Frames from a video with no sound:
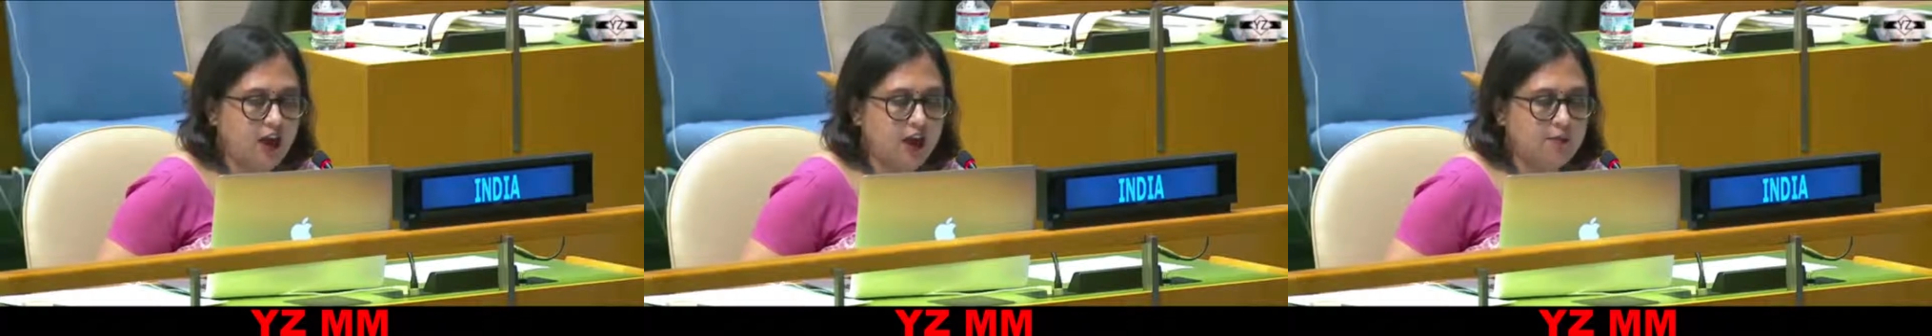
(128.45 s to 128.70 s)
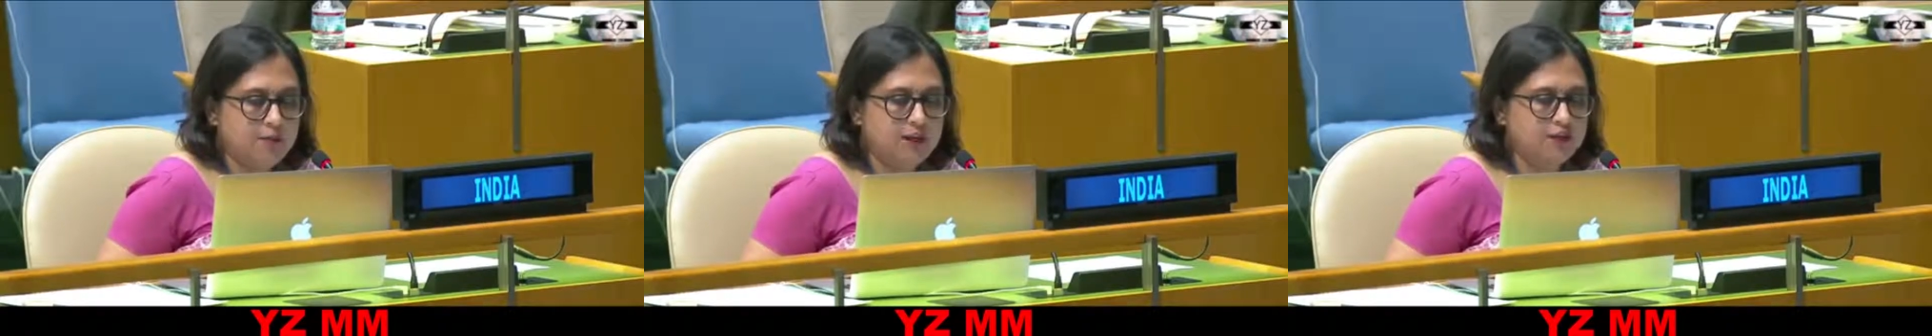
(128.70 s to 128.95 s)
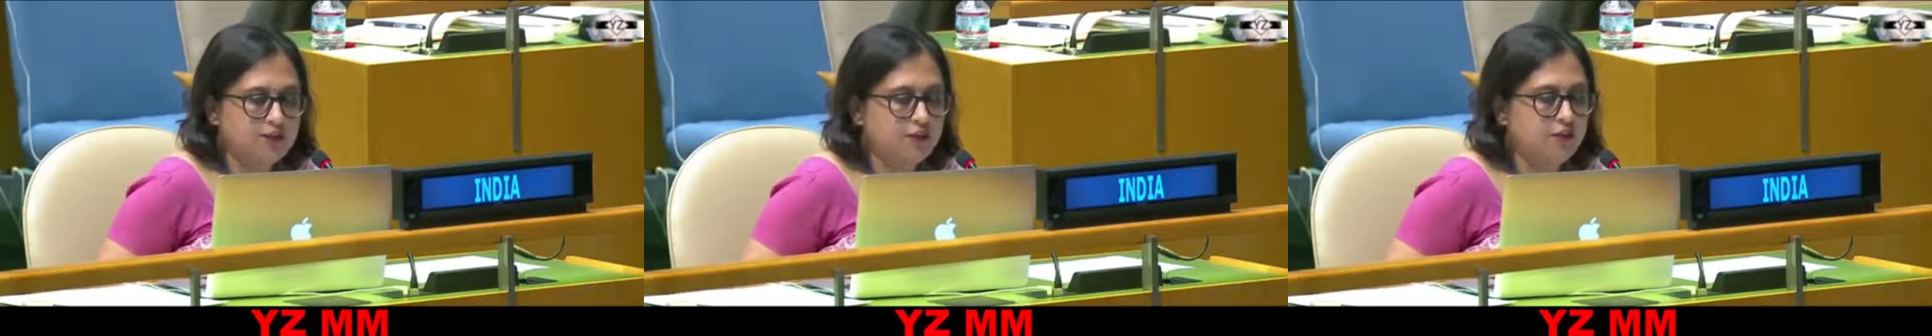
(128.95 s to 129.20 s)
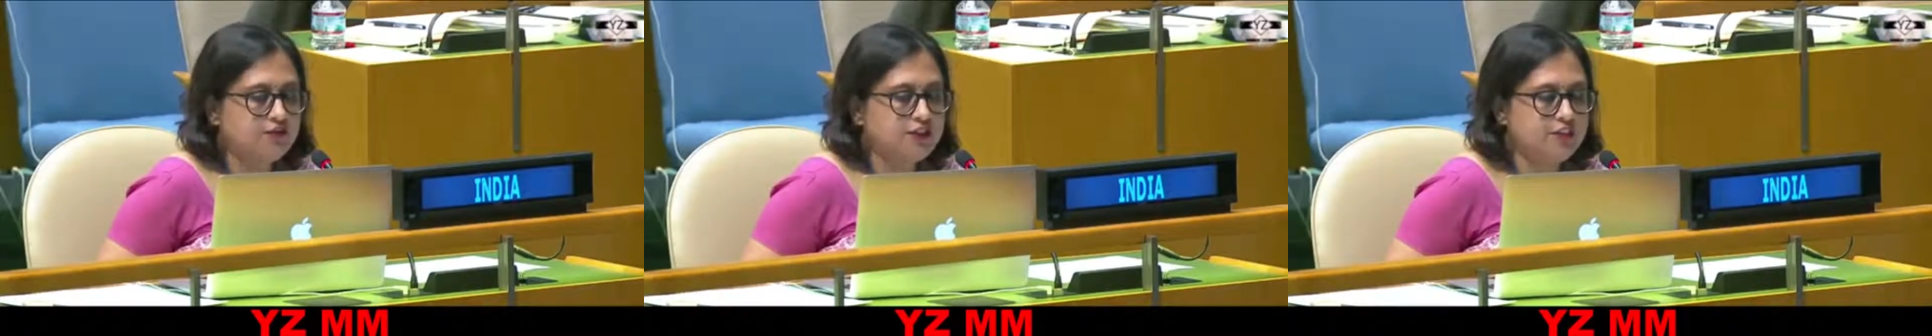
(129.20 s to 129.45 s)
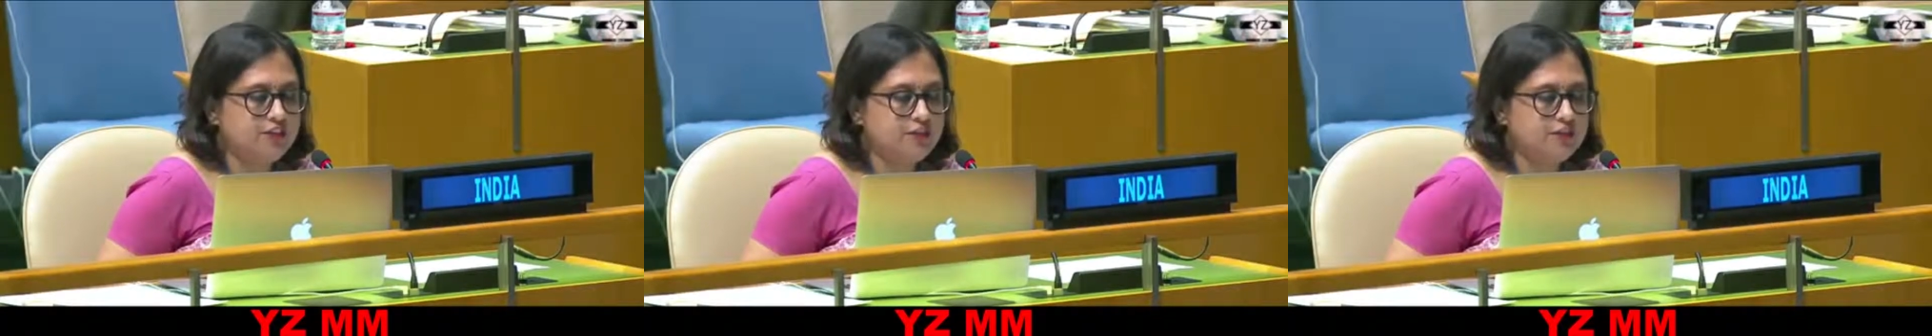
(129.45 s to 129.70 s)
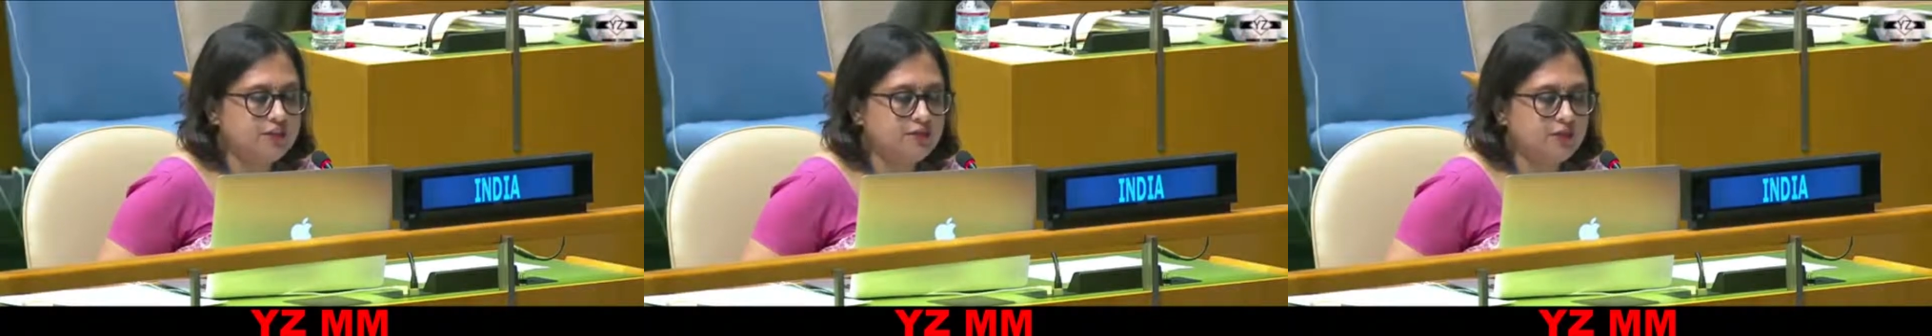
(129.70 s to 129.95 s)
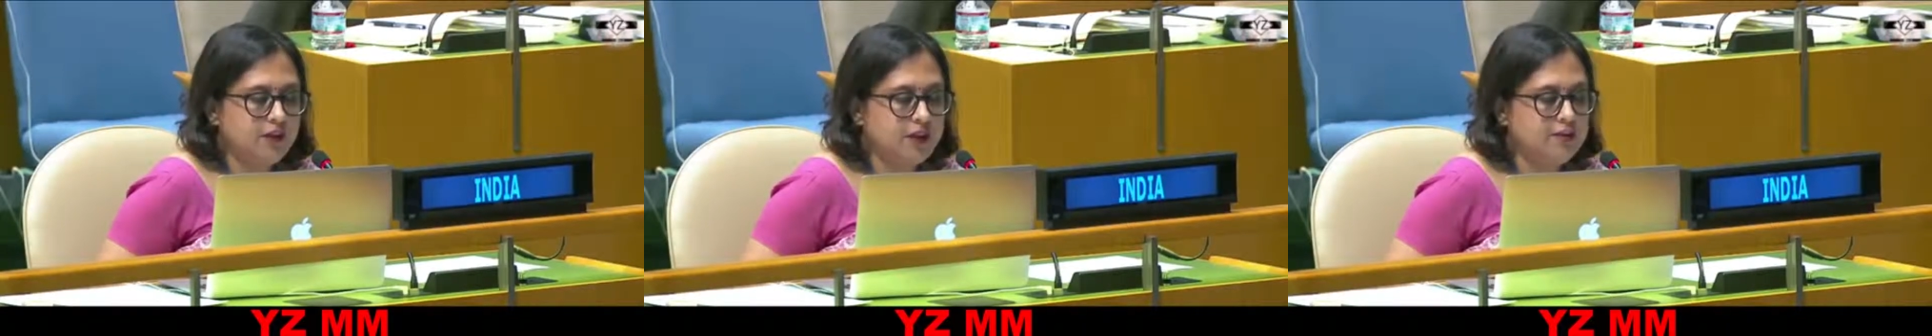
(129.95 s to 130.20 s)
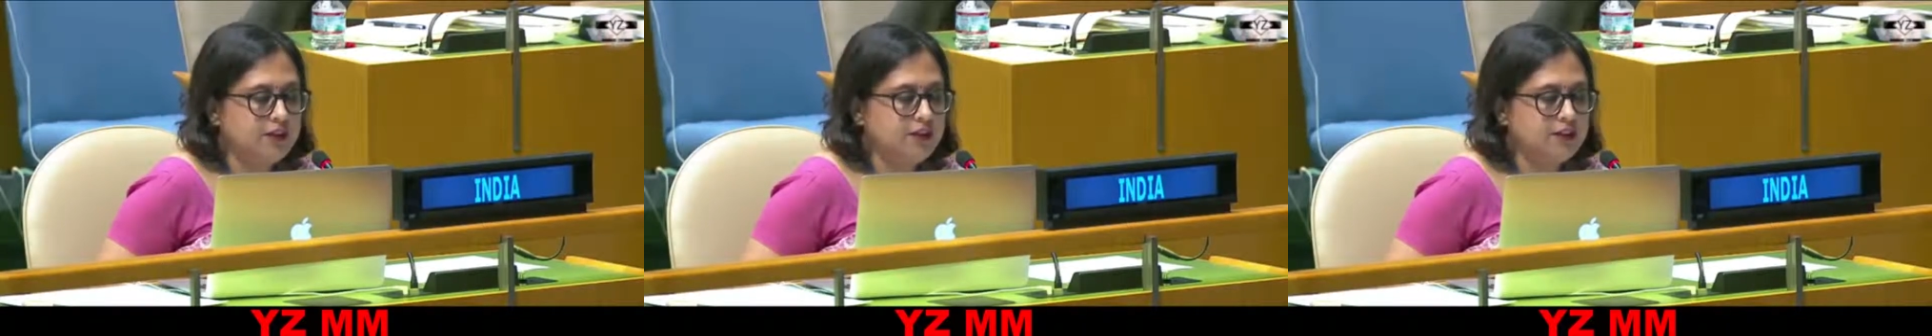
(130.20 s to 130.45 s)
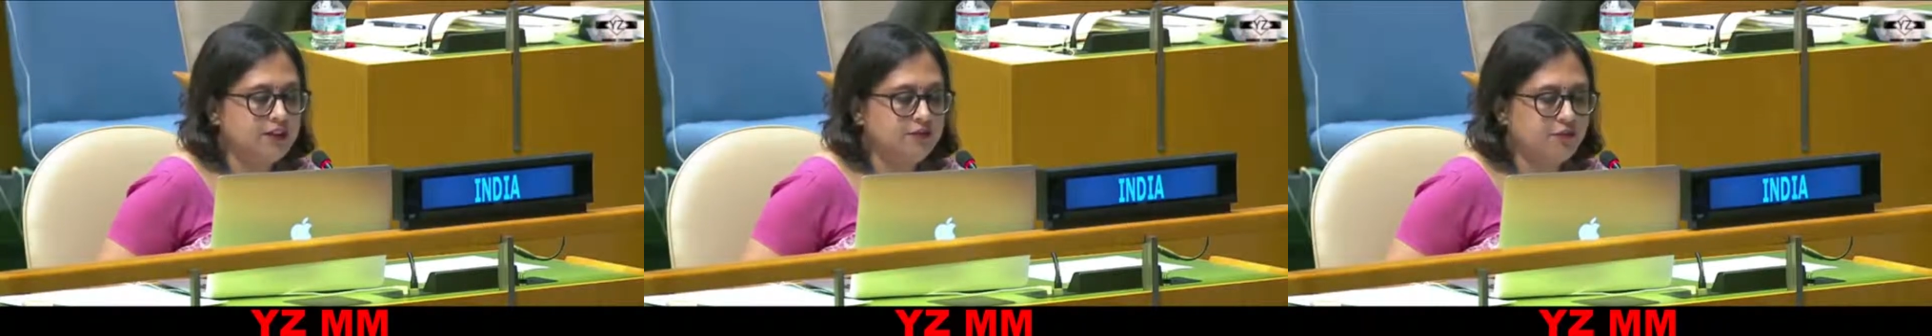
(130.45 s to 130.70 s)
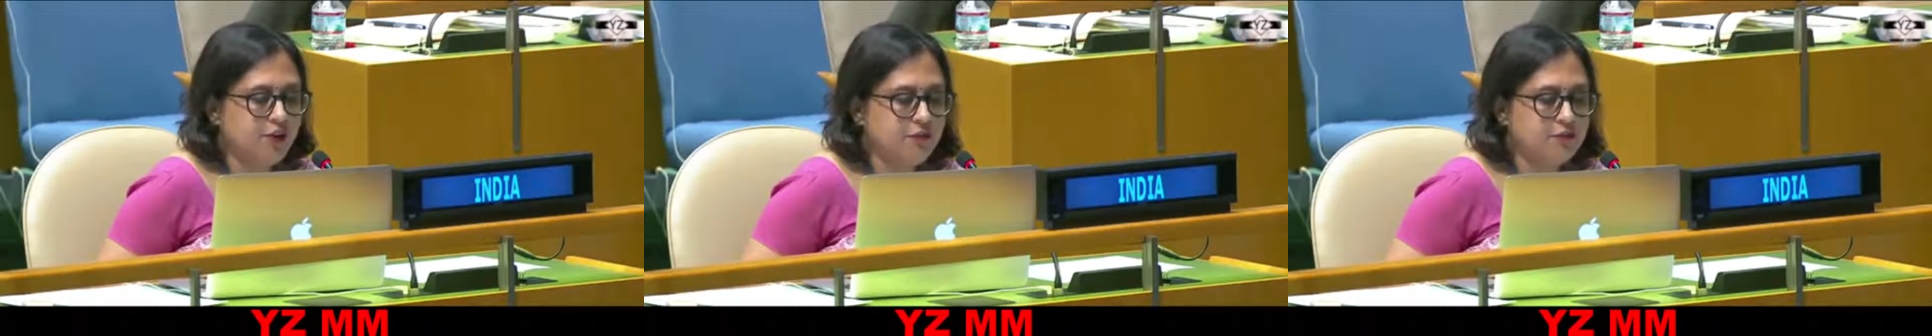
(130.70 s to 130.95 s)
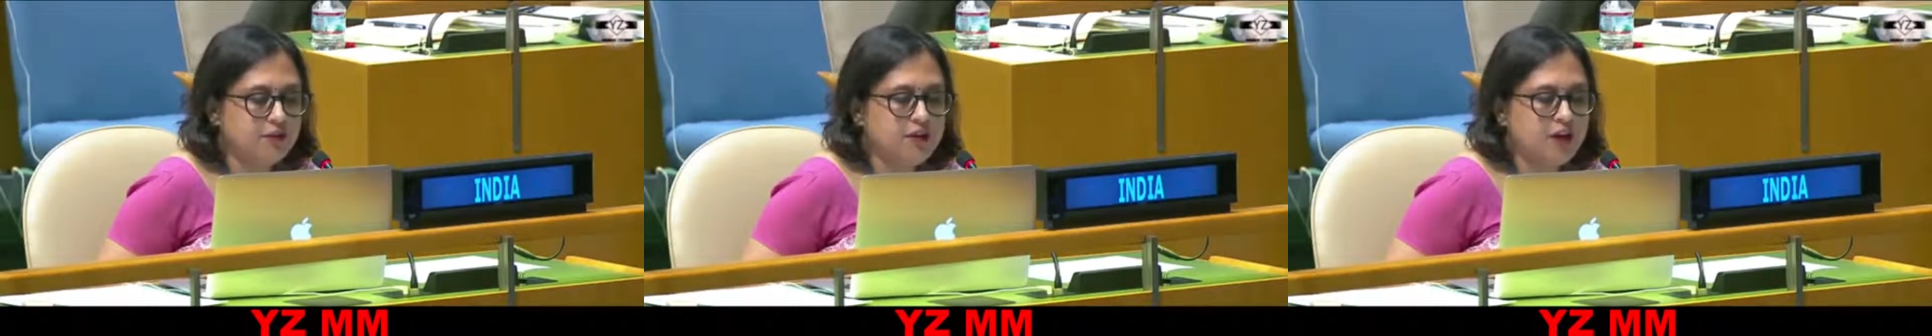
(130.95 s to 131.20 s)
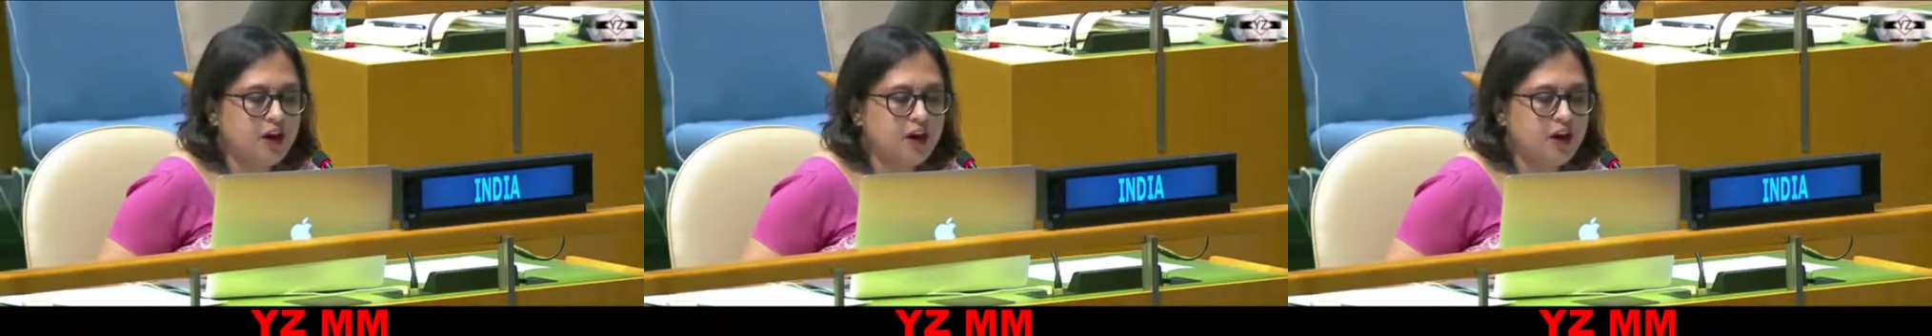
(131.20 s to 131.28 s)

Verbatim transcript: a picture of terrorism emanating from